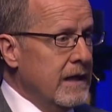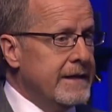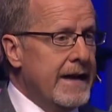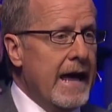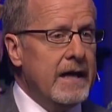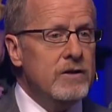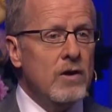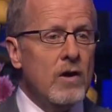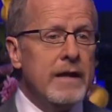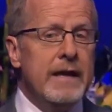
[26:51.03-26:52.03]

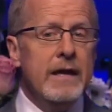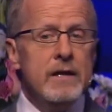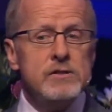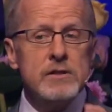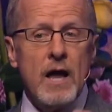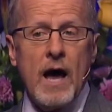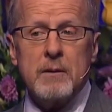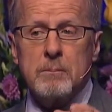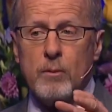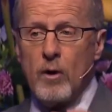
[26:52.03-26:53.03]
Daniel is
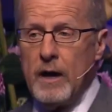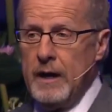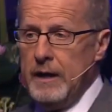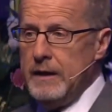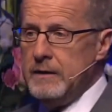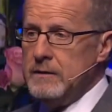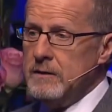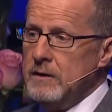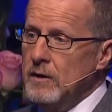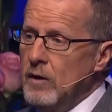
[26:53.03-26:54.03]
not praying
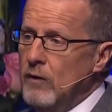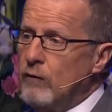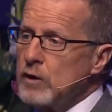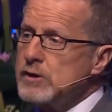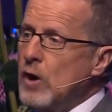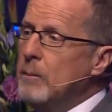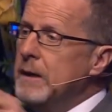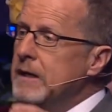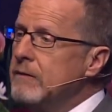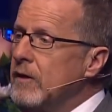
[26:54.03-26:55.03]
for so
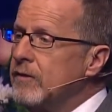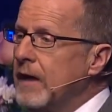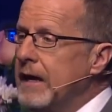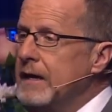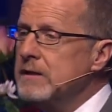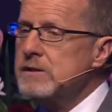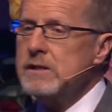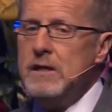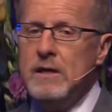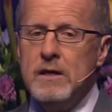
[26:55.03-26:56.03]
many of the things
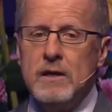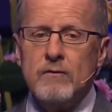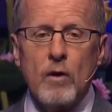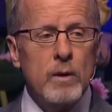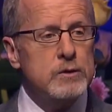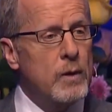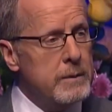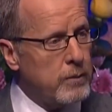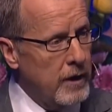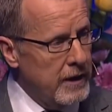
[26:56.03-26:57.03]
for which we
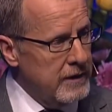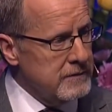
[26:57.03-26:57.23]
pray.